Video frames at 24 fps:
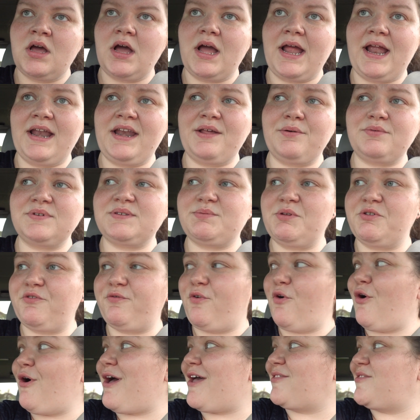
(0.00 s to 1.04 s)
And it was
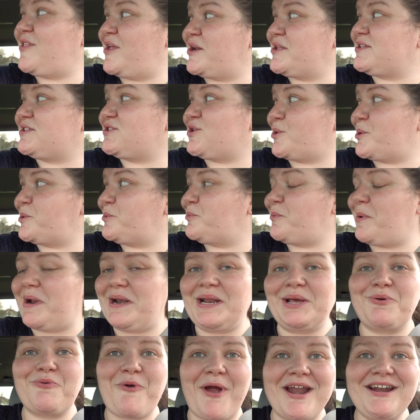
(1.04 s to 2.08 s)
beautiful, and then it started
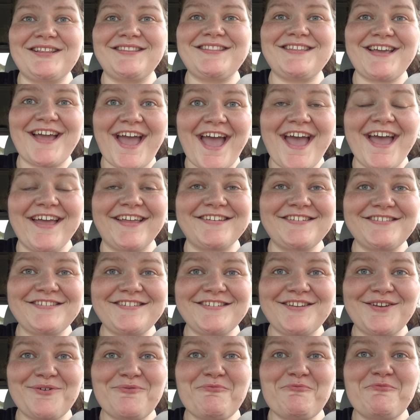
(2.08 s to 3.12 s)
raining right at the end,
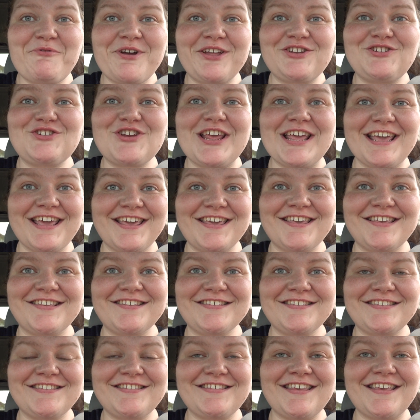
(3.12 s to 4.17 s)
which
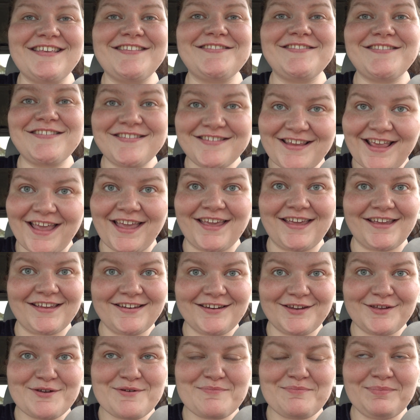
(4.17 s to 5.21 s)
is
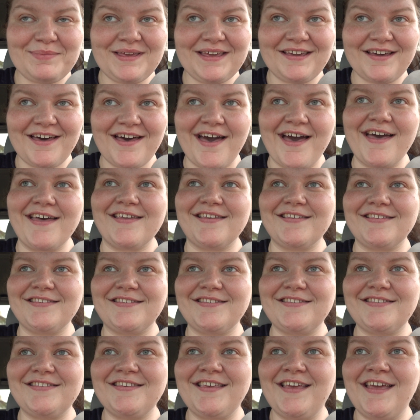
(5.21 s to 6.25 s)
insane
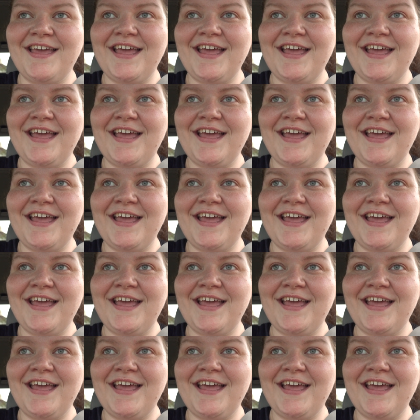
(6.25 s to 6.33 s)
because